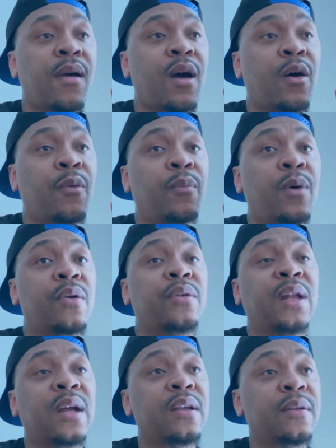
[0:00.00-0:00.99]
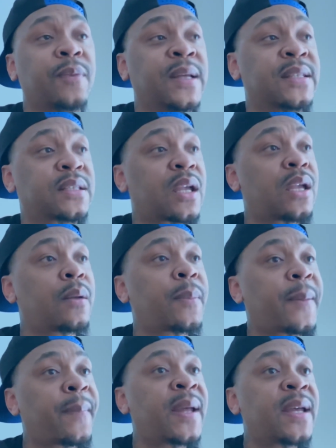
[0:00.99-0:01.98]
I'm walking, like, I scan
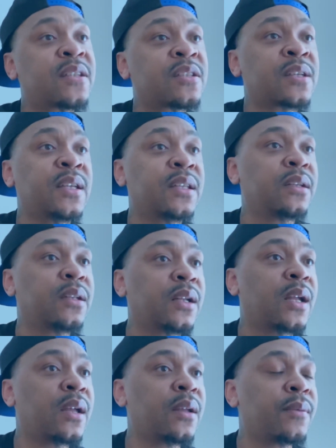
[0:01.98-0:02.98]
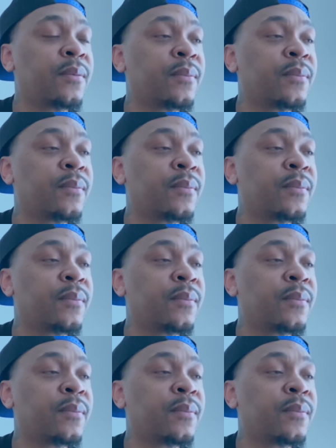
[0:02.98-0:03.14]
my badge to get in the gate.